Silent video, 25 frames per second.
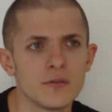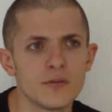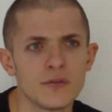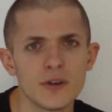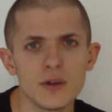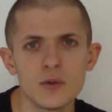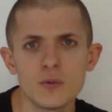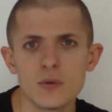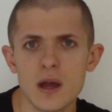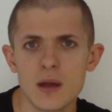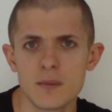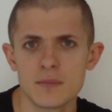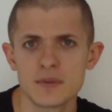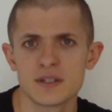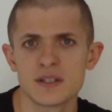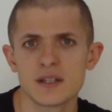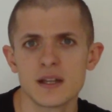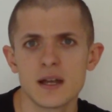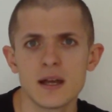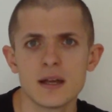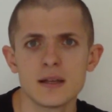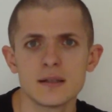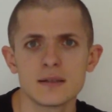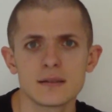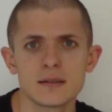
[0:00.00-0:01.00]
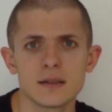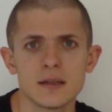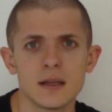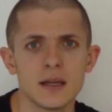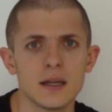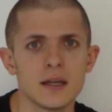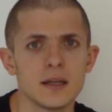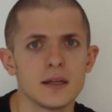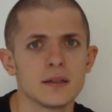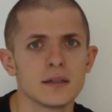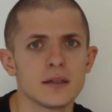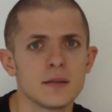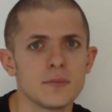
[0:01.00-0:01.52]
3 websites
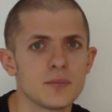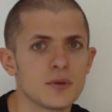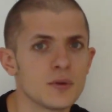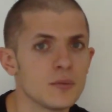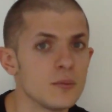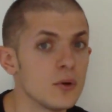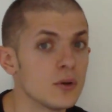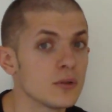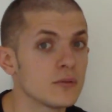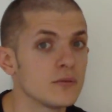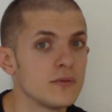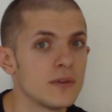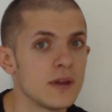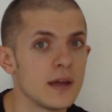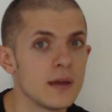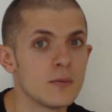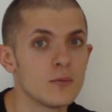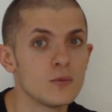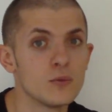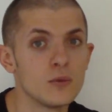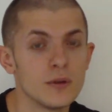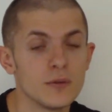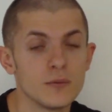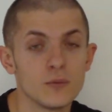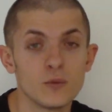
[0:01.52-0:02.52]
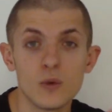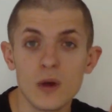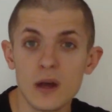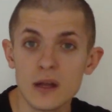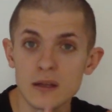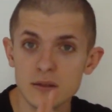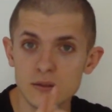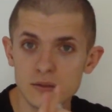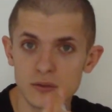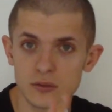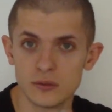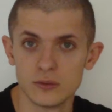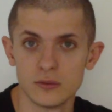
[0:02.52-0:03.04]
and I promote them with
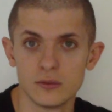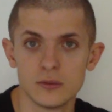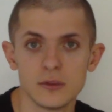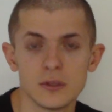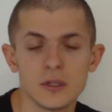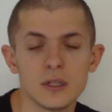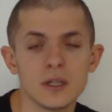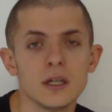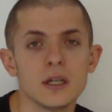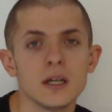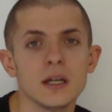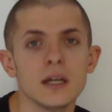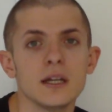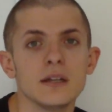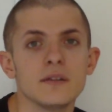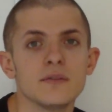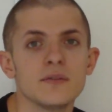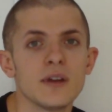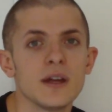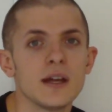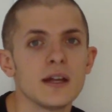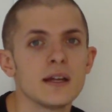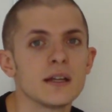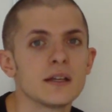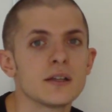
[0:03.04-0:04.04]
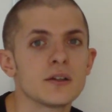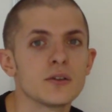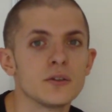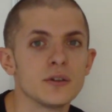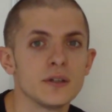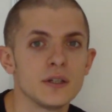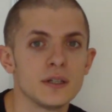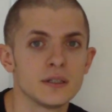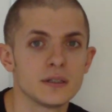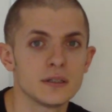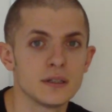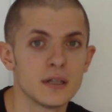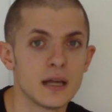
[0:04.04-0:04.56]
one tool, and then I
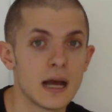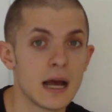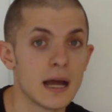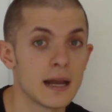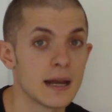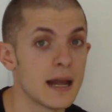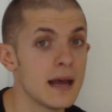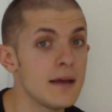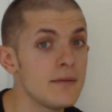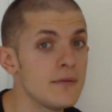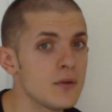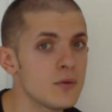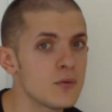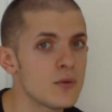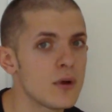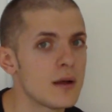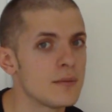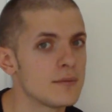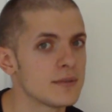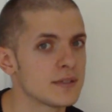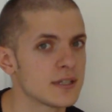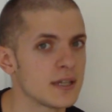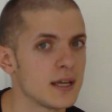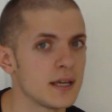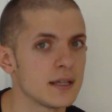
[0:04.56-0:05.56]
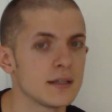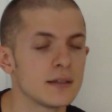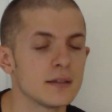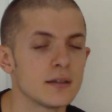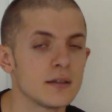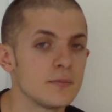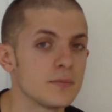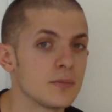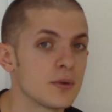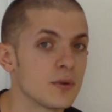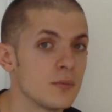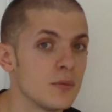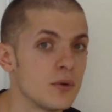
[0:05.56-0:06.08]
create another website and
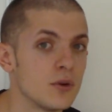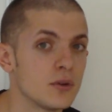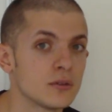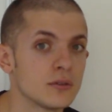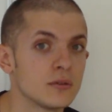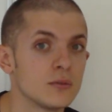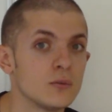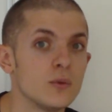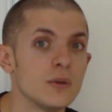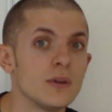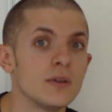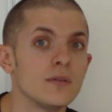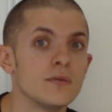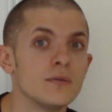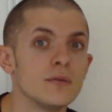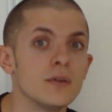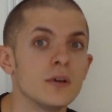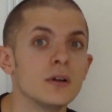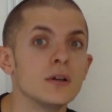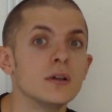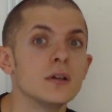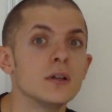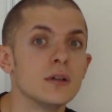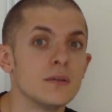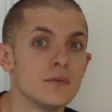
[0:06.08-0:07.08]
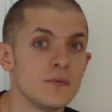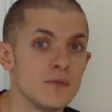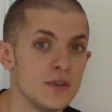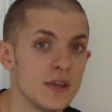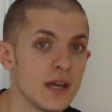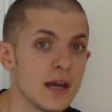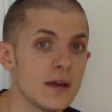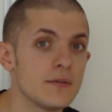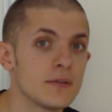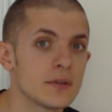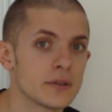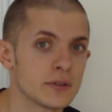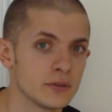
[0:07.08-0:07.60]
I promote with the
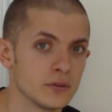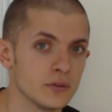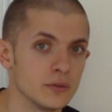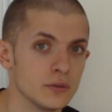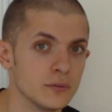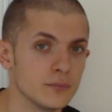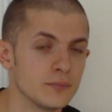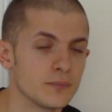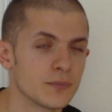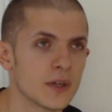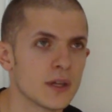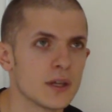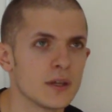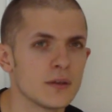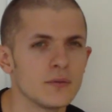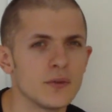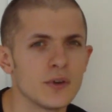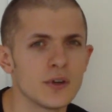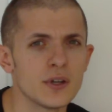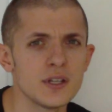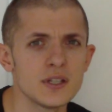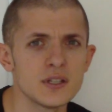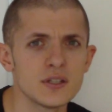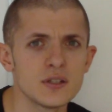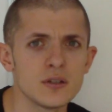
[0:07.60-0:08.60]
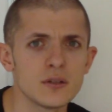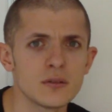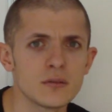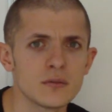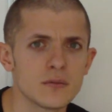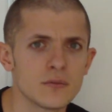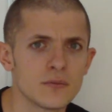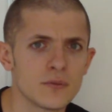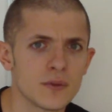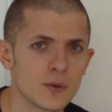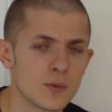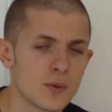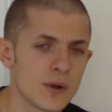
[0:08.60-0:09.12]
other tool. The
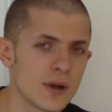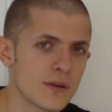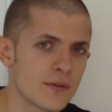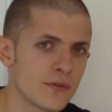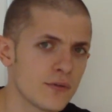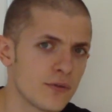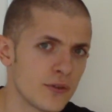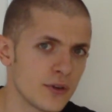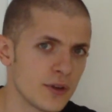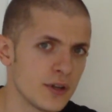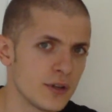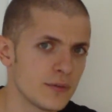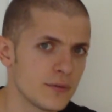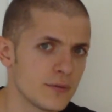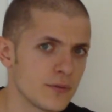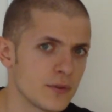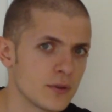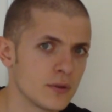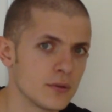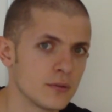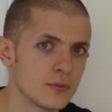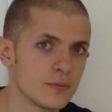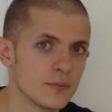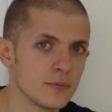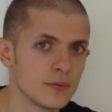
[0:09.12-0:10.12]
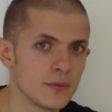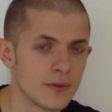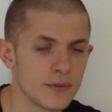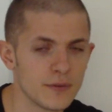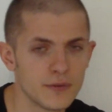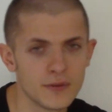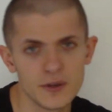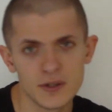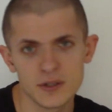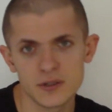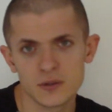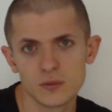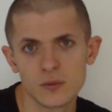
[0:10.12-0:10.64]
reason there were 3 from the
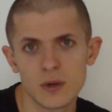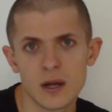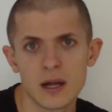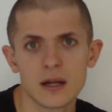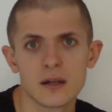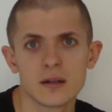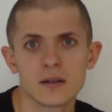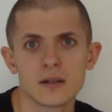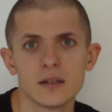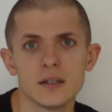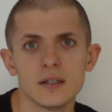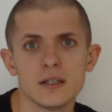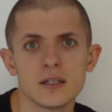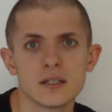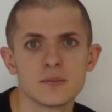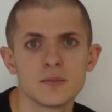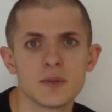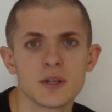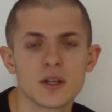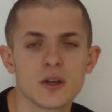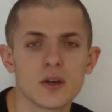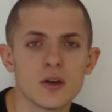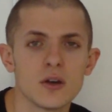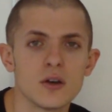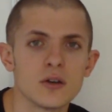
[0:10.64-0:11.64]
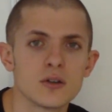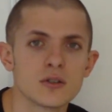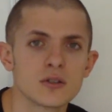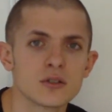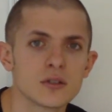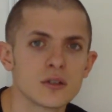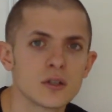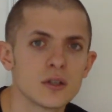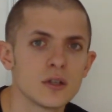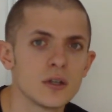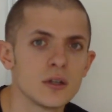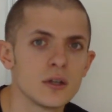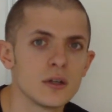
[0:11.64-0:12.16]
first one is because
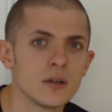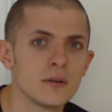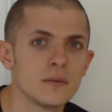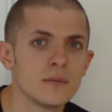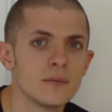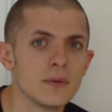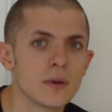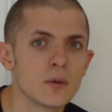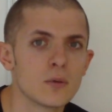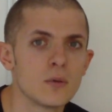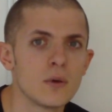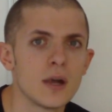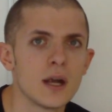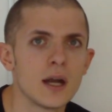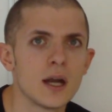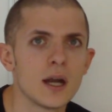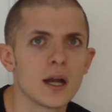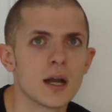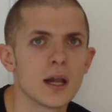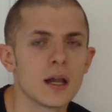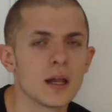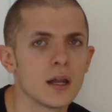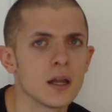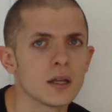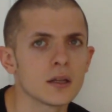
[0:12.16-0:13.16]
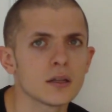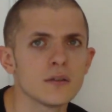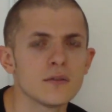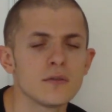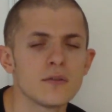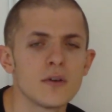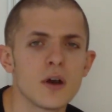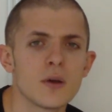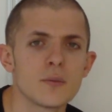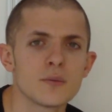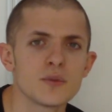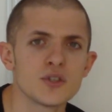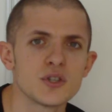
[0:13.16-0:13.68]
there were a lot of
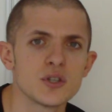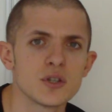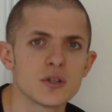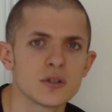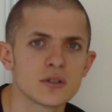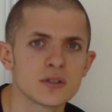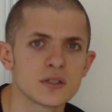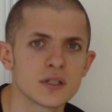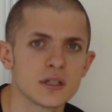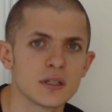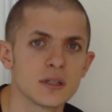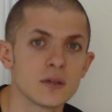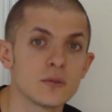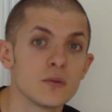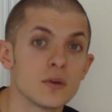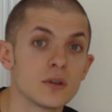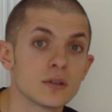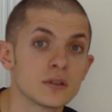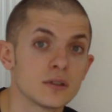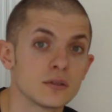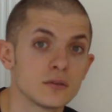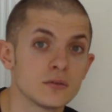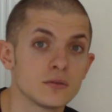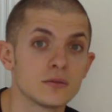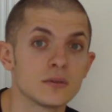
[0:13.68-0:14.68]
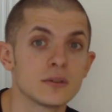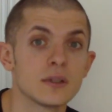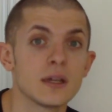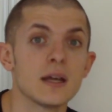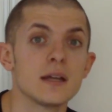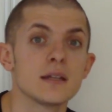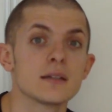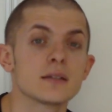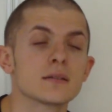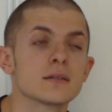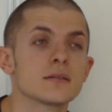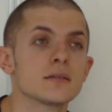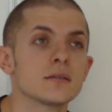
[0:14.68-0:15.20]
options and I wanted to
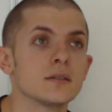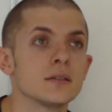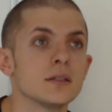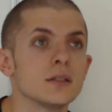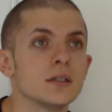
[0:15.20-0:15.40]
test